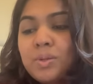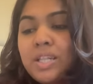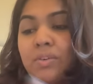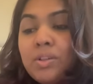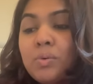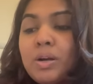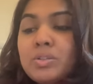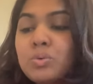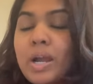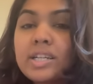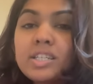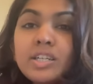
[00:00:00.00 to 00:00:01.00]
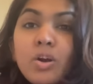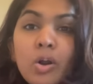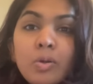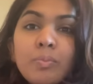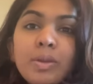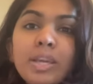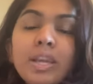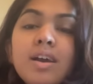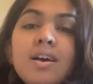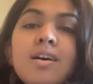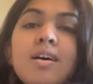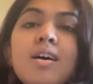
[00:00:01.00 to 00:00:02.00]
They were the ones who actually got me
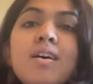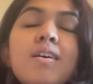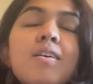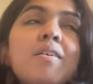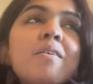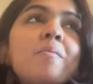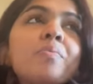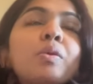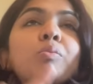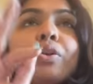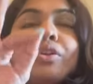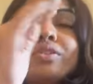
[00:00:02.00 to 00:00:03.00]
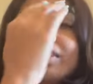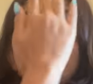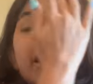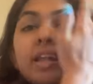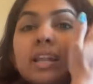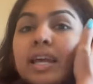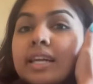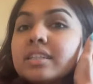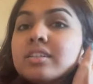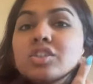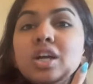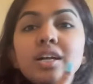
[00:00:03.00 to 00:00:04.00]

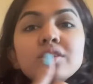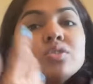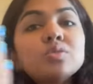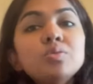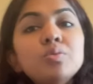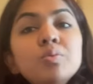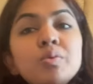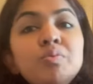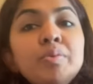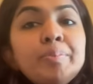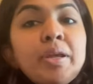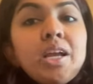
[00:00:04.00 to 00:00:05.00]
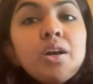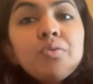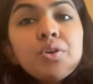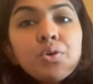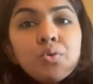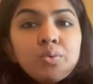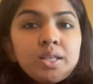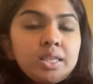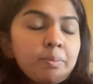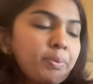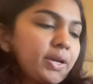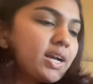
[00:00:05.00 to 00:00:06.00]
the chance to make a video with
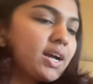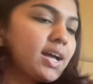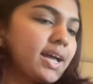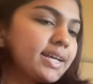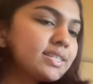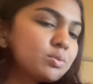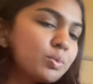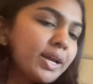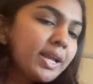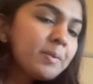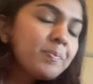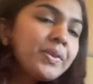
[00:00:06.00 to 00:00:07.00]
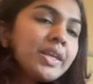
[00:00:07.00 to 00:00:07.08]
Deepika as well.